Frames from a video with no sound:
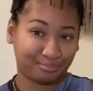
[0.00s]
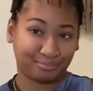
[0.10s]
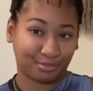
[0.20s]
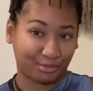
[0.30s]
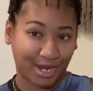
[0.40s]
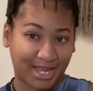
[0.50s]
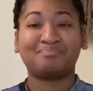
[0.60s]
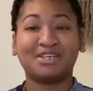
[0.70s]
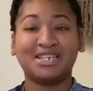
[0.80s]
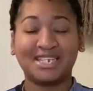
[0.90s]
right?
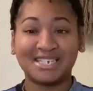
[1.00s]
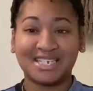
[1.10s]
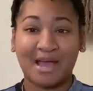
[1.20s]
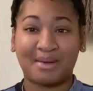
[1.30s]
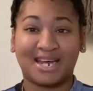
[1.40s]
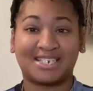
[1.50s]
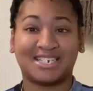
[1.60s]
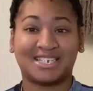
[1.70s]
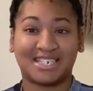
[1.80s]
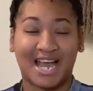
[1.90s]
This time I just
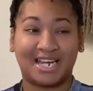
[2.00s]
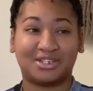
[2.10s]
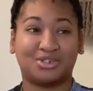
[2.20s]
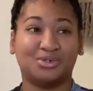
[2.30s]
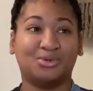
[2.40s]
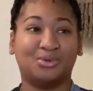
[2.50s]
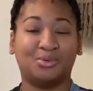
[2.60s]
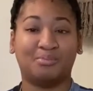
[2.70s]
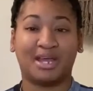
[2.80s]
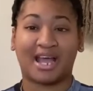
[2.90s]
decided to
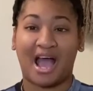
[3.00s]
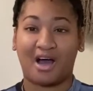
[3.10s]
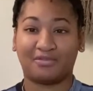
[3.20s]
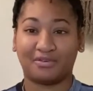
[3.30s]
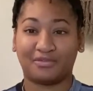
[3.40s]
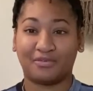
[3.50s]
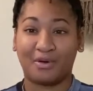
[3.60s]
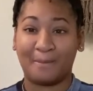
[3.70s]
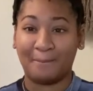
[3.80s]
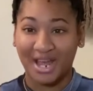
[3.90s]
make an outfit for
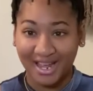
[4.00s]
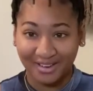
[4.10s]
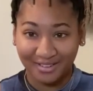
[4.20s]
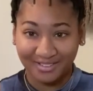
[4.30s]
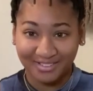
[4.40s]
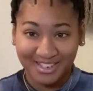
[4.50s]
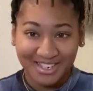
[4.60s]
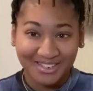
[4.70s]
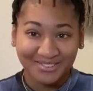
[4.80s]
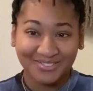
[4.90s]
a male,
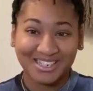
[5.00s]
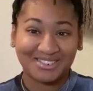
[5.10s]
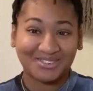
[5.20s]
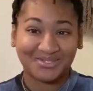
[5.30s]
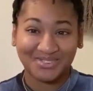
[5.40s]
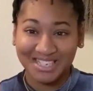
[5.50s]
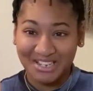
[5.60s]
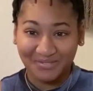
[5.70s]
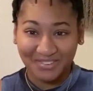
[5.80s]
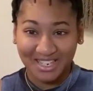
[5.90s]
which was
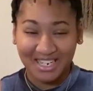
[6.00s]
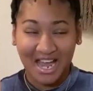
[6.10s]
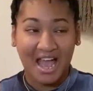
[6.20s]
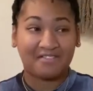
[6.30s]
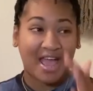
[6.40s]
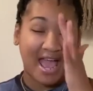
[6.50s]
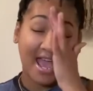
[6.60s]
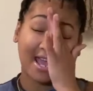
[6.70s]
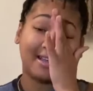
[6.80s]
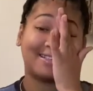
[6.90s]
really fun. I've
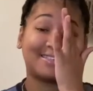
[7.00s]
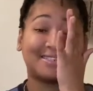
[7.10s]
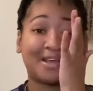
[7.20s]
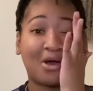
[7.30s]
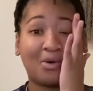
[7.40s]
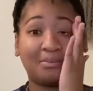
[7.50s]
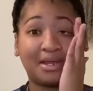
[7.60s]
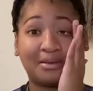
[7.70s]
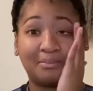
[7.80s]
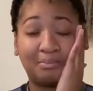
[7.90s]
had so
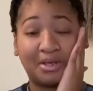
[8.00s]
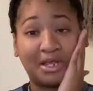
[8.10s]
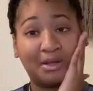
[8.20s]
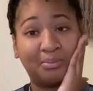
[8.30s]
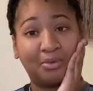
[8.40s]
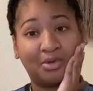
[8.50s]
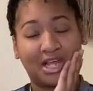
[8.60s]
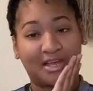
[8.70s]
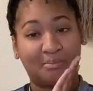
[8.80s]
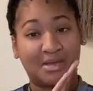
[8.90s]
many people,
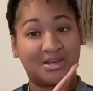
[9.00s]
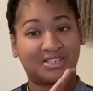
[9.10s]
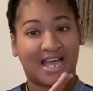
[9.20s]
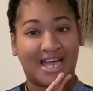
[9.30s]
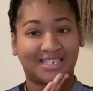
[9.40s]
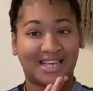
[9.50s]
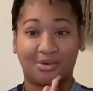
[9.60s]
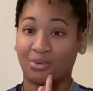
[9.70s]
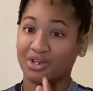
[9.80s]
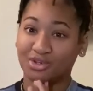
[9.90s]
like males, ask, like,
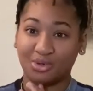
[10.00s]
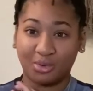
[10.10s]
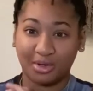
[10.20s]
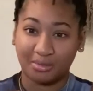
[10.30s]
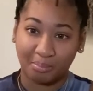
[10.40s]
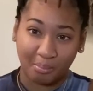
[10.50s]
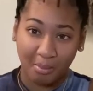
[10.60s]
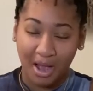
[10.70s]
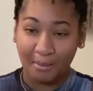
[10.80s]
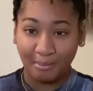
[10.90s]
when you doing
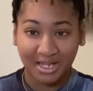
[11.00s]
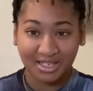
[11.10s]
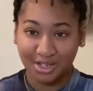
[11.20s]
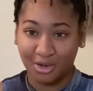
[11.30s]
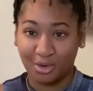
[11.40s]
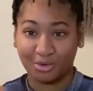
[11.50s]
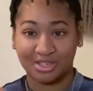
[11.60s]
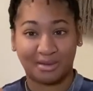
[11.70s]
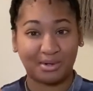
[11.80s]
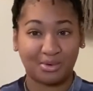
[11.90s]
men's clothes?
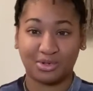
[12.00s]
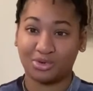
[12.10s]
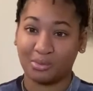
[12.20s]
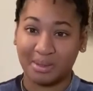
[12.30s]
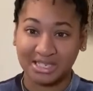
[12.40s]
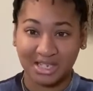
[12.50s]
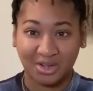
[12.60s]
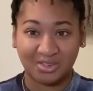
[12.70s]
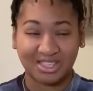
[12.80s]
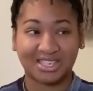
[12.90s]
Let me know when you're doing men's
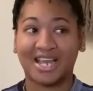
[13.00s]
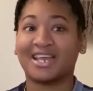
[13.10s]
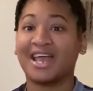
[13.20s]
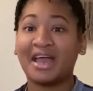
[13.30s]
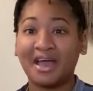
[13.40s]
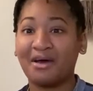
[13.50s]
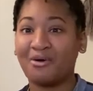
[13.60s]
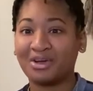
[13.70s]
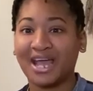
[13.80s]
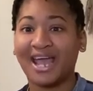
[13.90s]
clothes. It's like, yeah,
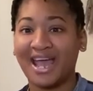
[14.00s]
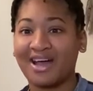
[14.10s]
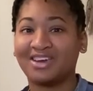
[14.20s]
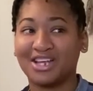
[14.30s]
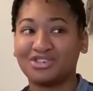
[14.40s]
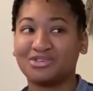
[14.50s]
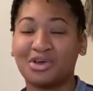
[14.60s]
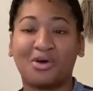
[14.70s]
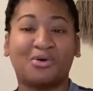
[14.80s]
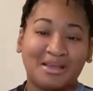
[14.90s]
okay, I'll let you
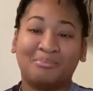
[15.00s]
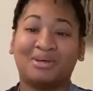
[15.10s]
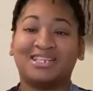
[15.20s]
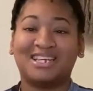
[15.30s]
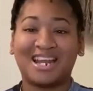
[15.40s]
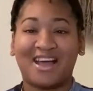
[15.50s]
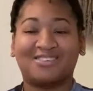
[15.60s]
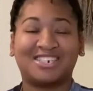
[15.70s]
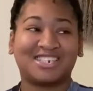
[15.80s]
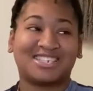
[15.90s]
know. But then I
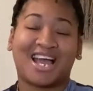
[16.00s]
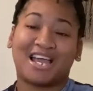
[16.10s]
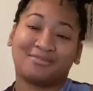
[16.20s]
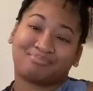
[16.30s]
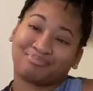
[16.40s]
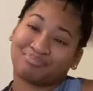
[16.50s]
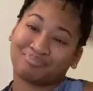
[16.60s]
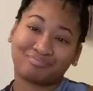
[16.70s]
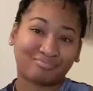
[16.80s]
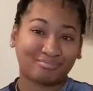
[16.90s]
was just like,
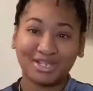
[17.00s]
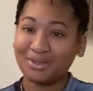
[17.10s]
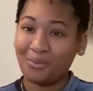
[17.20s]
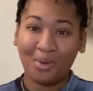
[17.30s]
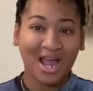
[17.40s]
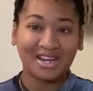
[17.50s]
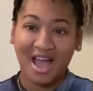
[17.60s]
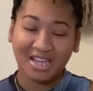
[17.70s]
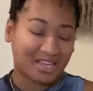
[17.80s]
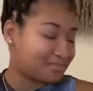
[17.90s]
why
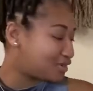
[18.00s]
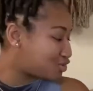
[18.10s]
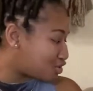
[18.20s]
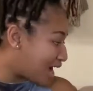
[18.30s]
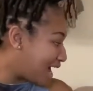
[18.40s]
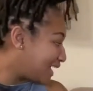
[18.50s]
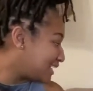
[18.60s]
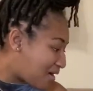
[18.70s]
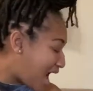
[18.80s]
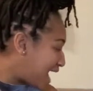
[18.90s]
not give it a try?
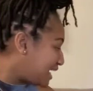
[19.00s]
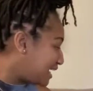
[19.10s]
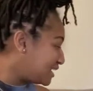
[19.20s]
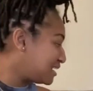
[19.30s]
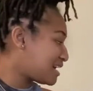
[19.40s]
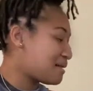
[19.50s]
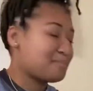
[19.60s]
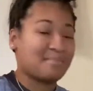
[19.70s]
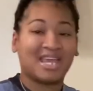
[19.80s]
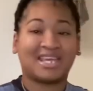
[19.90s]
I ended up
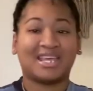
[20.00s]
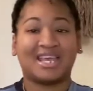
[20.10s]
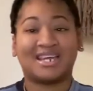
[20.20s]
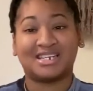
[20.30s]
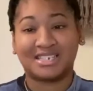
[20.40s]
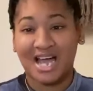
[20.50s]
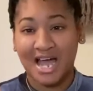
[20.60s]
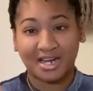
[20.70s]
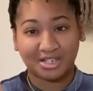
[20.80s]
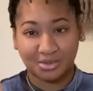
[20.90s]
making an
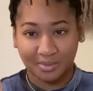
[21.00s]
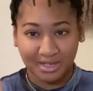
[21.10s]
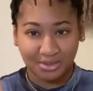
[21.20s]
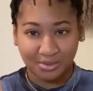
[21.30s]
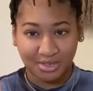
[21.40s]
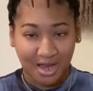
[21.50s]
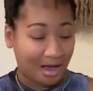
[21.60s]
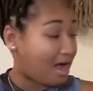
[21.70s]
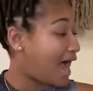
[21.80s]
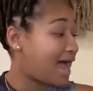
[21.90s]
entire sweatsuit,
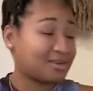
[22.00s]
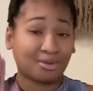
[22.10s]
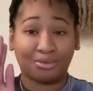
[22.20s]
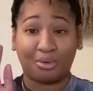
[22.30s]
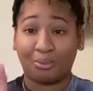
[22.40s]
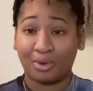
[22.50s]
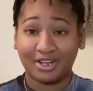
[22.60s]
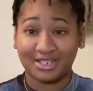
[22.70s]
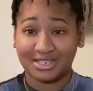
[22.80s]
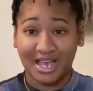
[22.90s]
y'all. I don't know
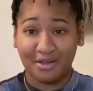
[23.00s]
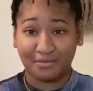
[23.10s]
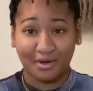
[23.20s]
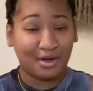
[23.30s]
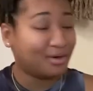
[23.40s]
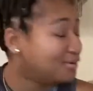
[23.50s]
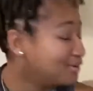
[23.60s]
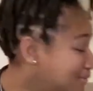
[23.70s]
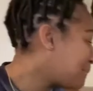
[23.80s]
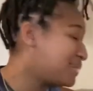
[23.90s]
where this came from,
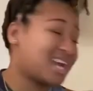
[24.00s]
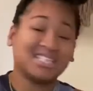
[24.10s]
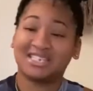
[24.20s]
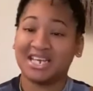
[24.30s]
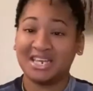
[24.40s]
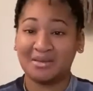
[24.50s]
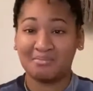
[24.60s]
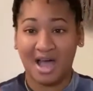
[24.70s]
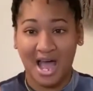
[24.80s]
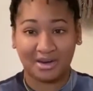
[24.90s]
but I seen the
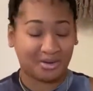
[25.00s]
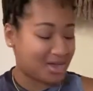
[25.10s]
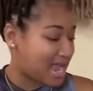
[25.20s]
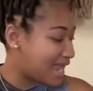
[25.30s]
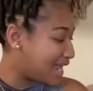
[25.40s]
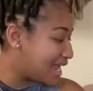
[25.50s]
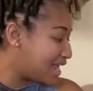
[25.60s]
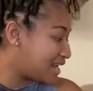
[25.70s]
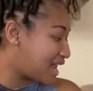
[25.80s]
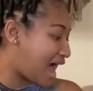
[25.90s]
model
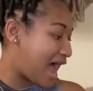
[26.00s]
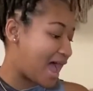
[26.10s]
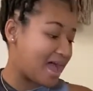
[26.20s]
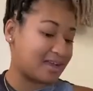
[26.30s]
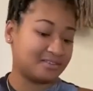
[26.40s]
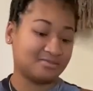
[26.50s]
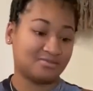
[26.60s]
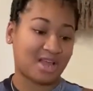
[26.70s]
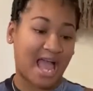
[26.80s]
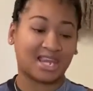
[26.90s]
and I
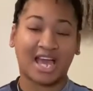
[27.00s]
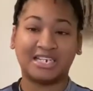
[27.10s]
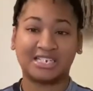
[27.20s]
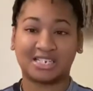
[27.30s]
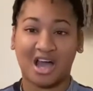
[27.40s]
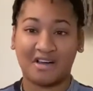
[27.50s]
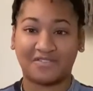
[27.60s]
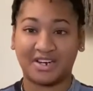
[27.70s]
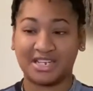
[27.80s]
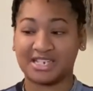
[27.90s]
liked his
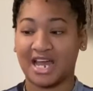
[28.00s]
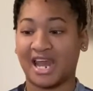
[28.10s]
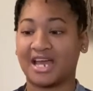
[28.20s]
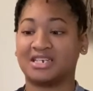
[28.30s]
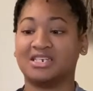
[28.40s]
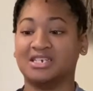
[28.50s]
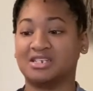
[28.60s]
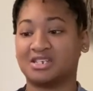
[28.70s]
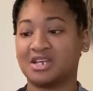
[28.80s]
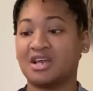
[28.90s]
confidence. I liked
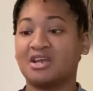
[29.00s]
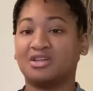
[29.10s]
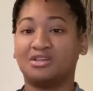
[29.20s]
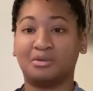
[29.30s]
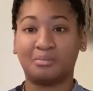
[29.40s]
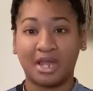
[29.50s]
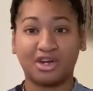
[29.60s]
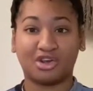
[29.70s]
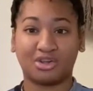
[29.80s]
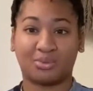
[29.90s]
his
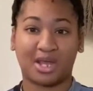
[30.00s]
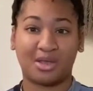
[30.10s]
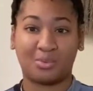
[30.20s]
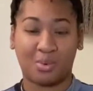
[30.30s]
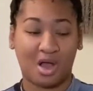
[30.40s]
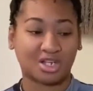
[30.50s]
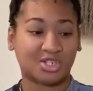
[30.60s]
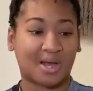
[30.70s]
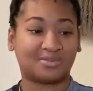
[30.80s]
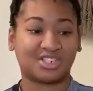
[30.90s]
demeanor, the way he walked.
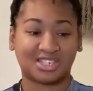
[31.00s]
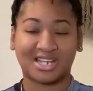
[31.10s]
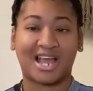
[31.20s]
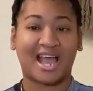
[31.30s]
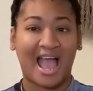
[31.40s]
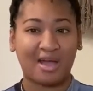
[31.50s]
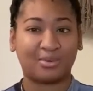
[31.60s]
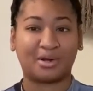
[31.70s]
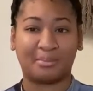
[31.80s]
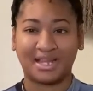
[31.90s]
So I was just like, I
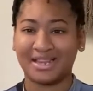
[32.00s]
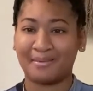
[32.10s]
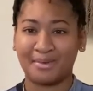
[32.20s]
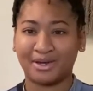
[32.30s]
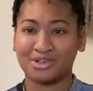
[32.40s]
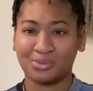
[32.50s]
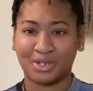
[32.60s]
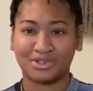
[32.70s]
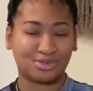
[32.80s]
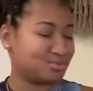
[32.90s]
want to make that man a
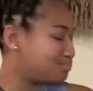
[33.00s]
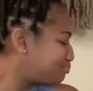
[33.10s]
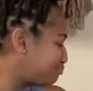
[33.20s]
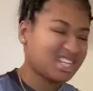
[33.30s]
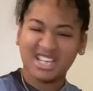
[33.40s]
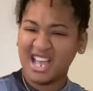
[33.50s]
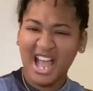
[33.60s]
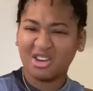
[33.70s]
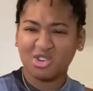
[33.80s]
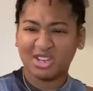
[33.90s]
sweatsuit.
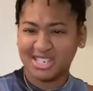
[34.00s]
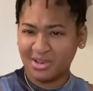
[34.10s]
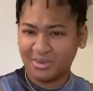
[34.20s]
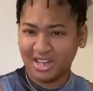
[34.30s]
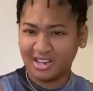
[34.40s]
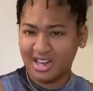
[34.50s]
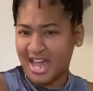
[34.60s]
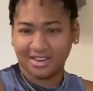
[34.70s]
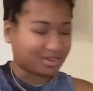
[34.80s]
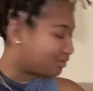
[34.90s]
I don't know. Is that weird?
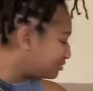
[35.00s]
I don't know.